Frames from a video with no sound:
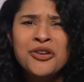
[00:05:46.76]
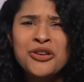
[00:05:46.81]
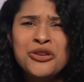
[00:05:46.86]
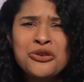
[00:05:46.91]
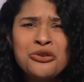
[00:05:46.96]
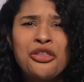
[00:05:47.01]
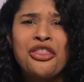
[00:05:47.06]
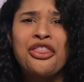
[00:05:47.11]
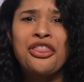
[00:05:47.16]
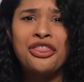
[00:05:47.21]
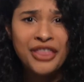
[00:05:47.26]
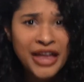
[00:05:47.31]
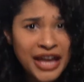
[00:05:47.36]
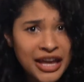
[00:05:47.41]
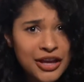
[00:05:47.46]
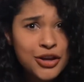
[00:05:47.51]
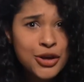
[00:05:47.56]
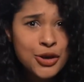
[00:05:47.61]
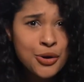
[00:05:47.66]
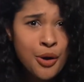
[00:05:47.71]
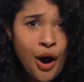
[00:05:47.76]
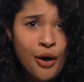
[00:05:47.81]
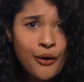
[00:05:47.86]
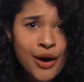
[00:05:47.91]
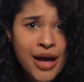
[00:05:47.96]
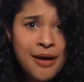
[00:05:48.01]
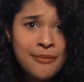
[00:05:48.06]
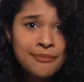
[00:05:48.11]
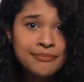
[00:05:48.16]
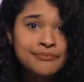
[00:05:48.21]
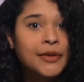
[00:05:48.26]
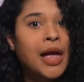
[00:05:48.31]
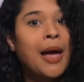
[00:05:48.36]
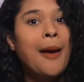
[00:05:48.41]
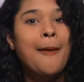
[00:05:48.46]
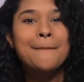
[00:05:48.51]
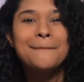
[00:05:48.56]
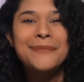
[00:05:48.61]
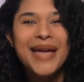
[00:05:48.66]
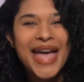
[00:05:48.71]
you think you owe him,
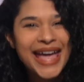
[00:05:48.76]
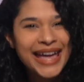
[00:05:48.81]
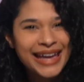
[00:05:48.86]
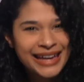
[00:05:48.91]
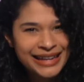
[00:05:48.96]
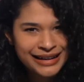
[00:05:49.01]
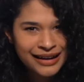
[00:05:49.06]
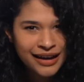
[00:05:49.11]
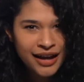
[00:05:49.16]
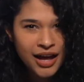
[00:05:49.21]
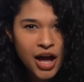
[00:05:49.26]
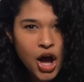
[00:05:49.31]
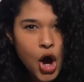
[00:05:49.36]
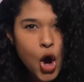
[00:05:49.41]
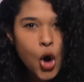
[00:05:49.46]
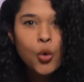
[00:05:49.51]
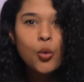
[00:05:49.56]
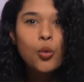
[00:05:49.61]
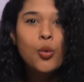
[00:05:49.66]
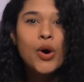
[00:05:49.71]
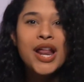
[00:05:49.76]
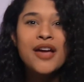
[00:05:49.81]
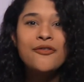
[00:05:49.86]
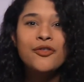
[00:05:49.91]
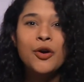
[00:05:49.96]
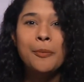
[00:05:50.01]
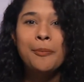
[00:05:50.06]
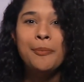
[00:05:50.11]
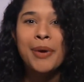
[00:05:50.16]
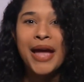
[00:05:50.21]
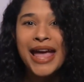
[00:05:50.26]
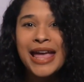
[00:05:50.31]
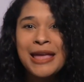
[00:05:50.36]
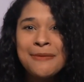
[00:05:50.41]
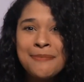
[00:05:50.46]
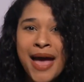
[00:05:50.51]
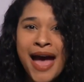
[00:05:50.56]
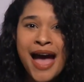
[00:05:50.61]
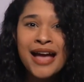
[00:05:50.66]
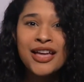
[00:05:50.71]
paid. Whatever
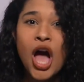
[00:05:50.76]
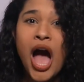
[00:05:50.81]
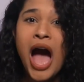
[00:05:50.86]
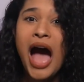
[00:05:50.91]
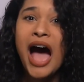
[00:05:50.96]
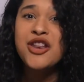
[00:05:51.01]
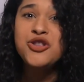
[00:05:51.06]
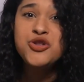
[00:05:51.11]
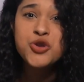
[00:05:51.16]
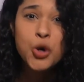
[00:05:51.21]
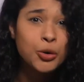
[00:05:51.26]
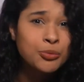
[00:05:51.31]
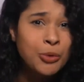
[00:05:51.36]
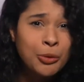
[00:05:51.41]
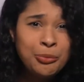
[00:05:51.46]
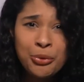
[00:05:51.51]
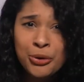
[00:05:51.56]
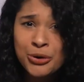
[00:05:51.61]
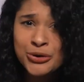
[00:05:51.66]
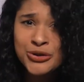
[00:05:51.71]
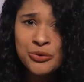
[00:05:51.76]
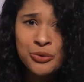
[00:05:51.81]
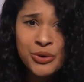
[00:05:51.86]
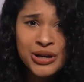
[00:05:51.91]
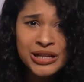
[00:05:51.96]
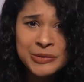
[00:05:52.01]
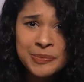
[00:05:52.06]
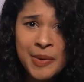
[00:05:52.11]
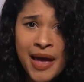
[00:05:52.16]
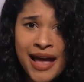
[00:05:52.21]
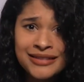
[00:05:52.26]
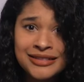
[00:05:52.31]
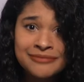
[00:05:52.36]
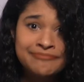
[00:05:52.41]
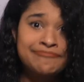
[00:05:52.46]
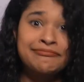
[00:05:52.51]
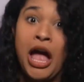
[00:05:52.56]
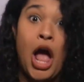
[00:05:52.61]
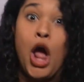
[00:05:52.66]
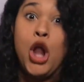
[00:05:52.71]
payback a normal person would expect,
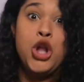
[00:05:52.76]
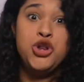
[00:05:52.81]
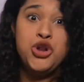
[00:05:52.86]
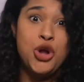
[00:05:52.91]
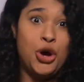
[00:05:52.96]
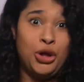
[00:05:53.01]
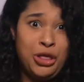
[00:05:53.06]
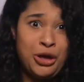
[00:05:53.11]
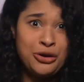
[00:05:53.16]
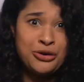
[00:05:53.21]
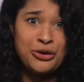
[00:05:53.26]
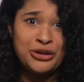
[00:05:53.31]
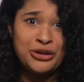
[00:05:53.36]
no longer